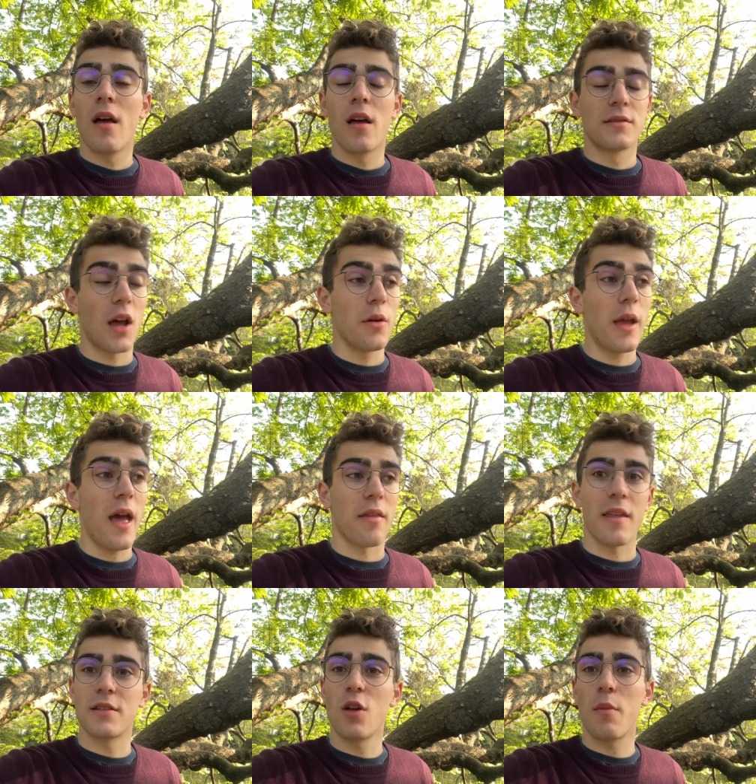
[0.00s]
So yeah,
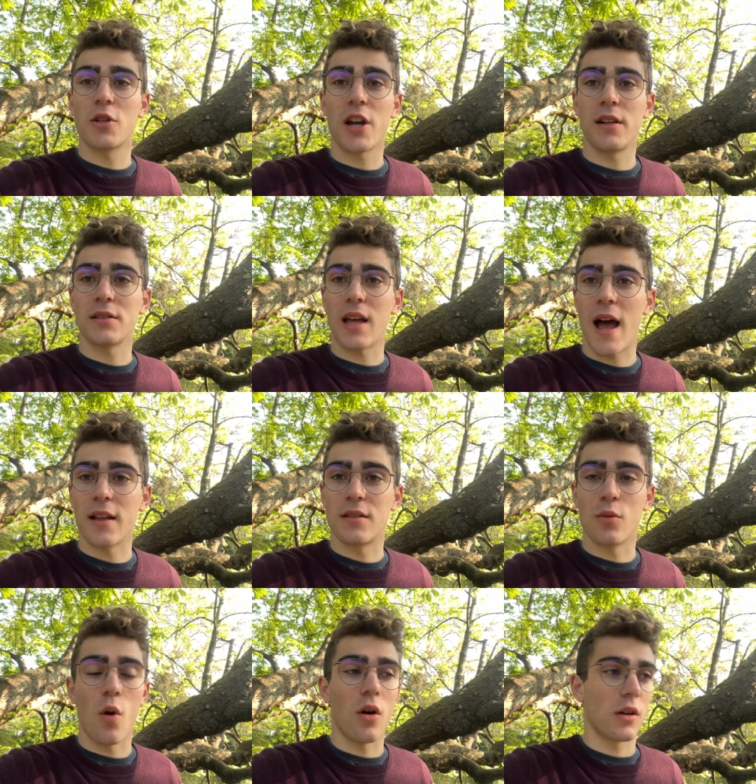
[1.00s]
there's not much else to add
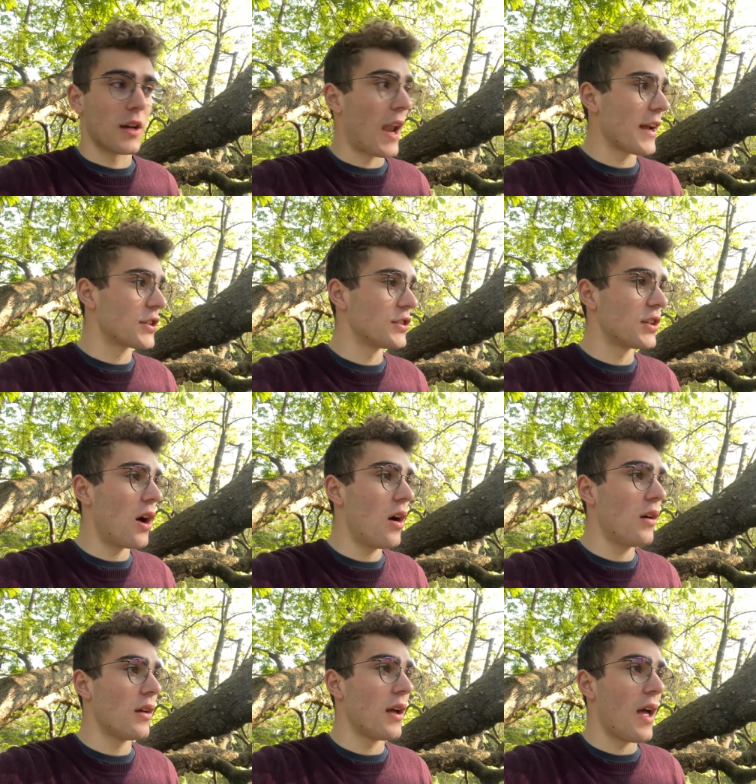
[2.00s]
to what collections
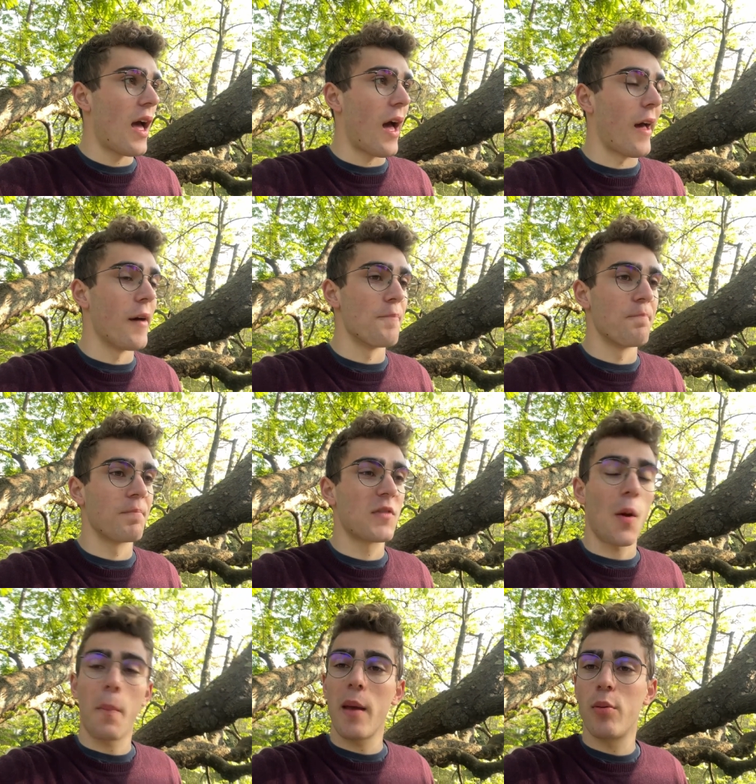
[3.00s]
are.
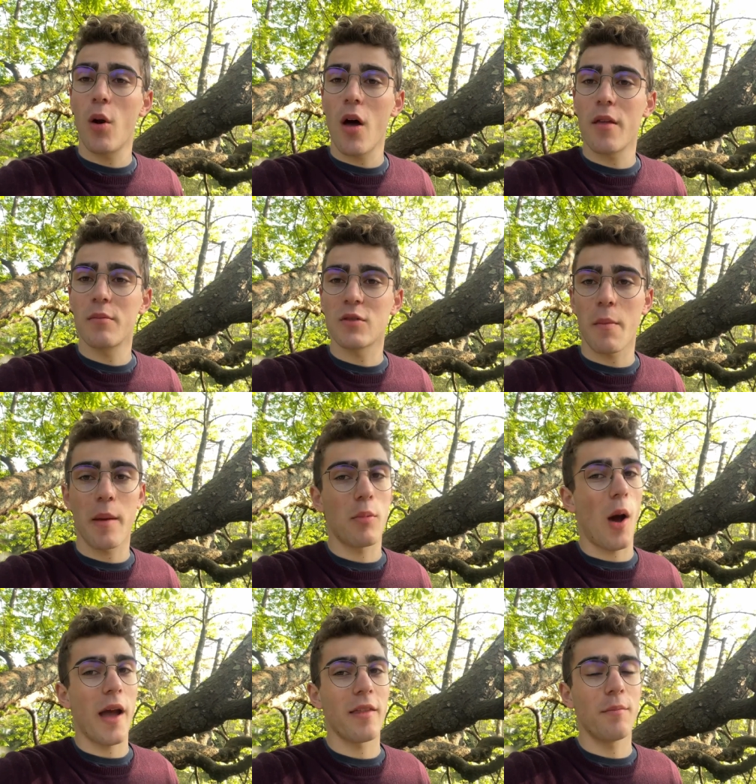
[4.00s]
Some people like them, some
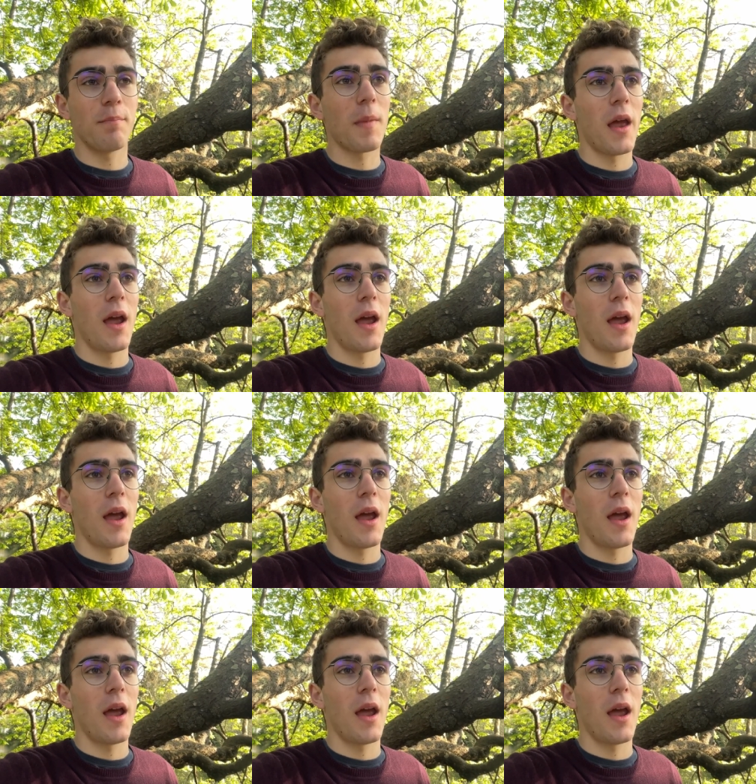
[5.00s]
people hate them.